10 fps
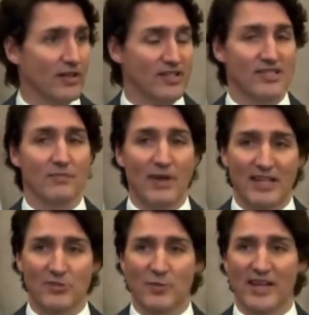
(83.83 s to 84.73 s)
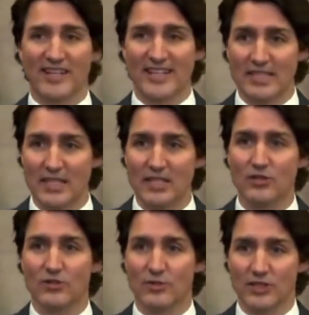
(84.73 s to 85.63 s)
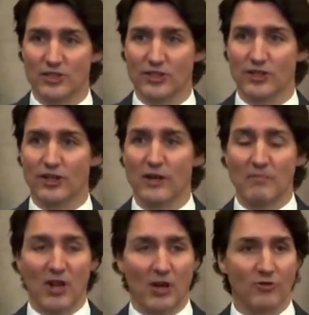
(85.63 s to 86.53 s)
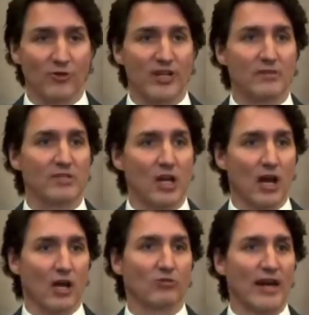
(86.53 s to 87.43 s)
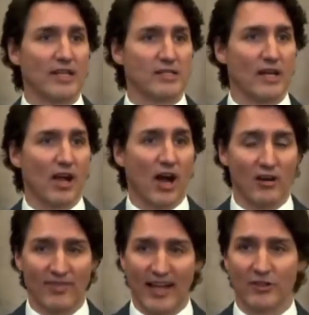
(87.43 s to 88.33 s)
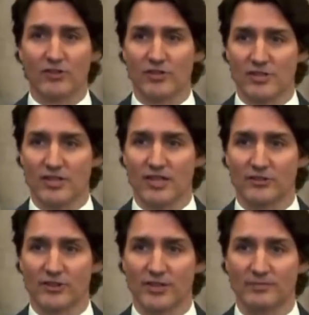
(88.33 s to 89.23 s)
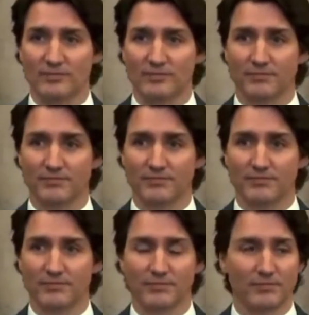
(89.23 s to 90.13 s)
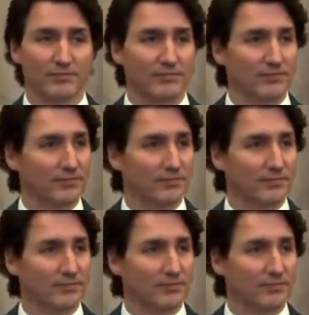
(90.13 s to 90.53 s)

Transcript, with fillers: is the best way to continue to ensure our freedoms, our rights, our values as a country. Next question.